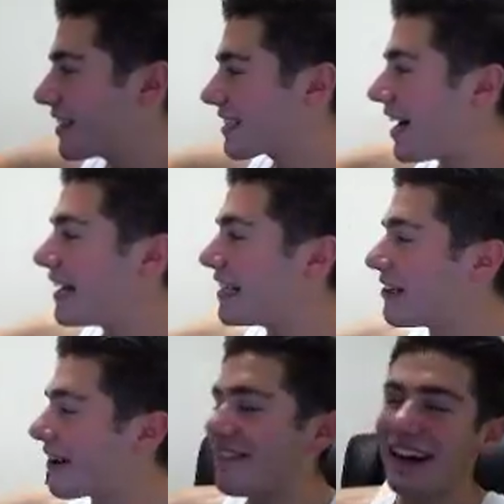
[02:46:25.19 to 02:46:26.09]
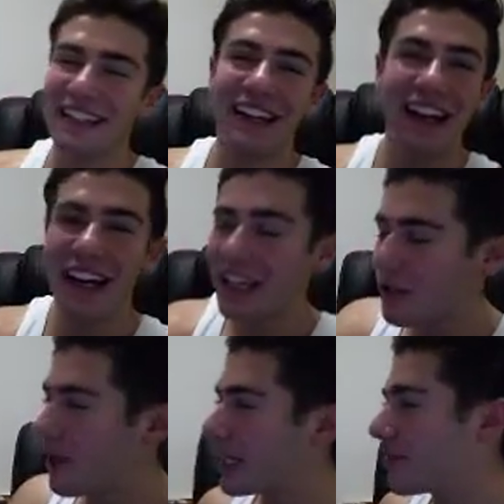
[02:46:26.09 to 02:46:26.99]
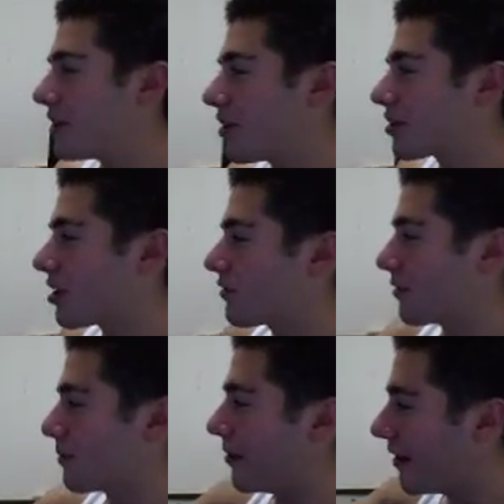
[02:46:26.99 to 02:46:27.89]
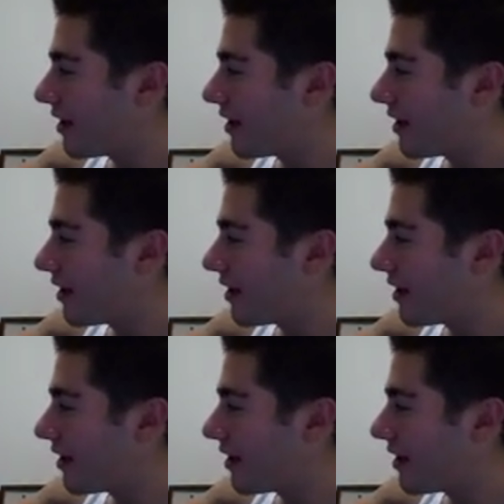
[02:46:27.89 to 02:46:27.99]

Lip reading: Kyle, come on. You're making me uncomfortable.